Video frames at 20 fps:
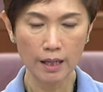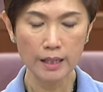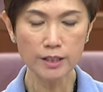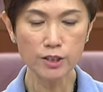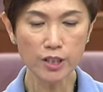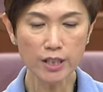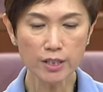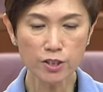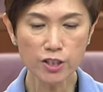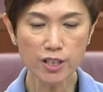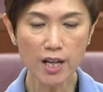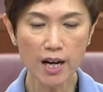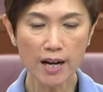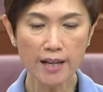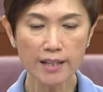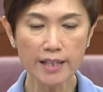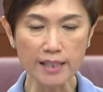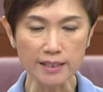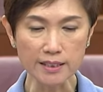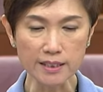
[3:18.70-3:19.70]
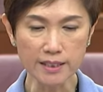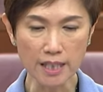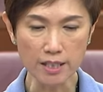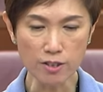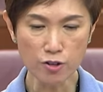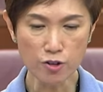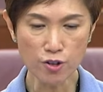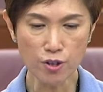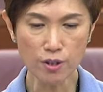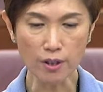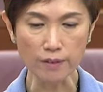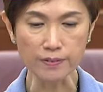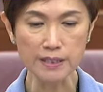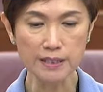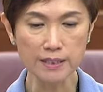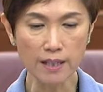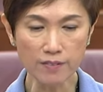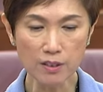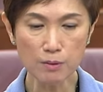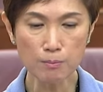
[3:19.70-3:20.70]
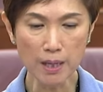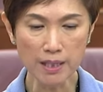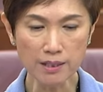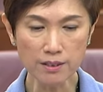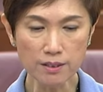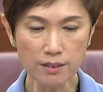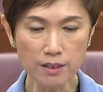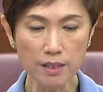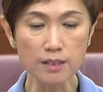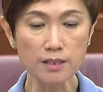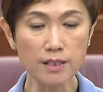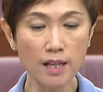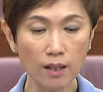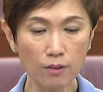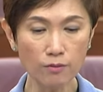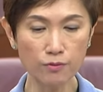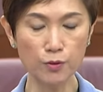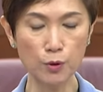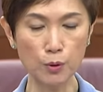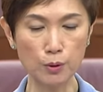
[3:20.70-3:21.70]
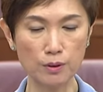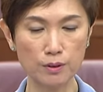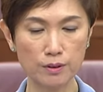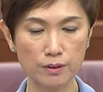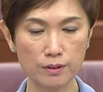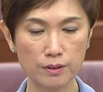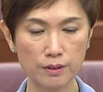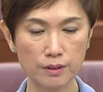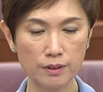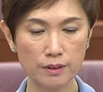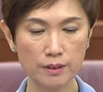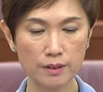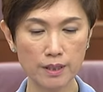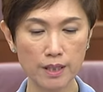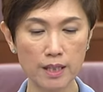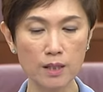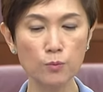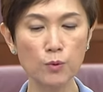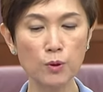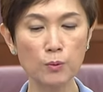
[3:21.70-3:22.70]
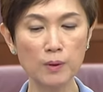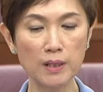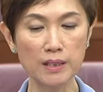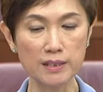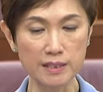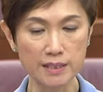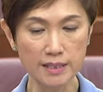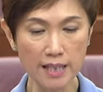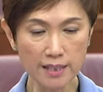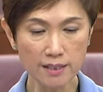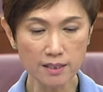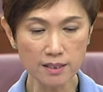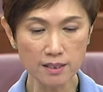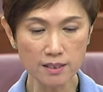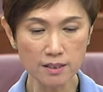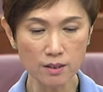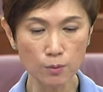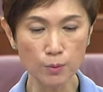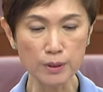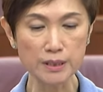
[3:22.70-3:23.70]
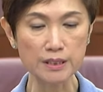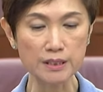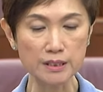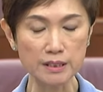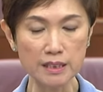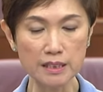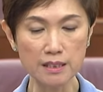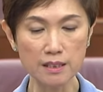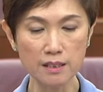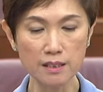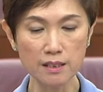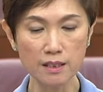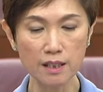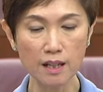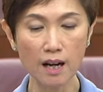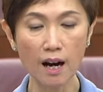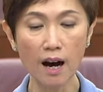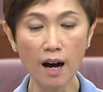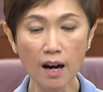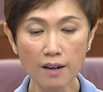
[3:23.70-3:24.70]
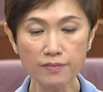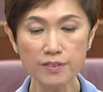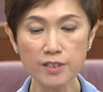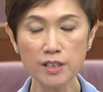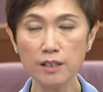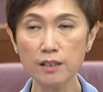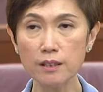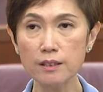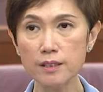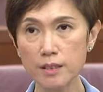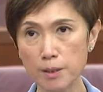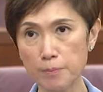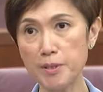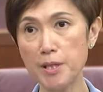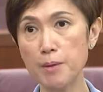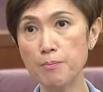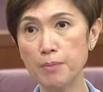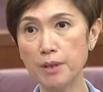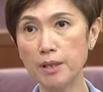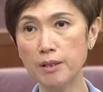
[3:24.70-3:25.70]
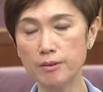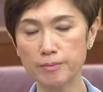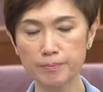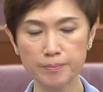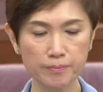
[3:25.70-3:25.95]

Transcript: A JGI extension of 7 months is helpful, and we will assess what is needed after September.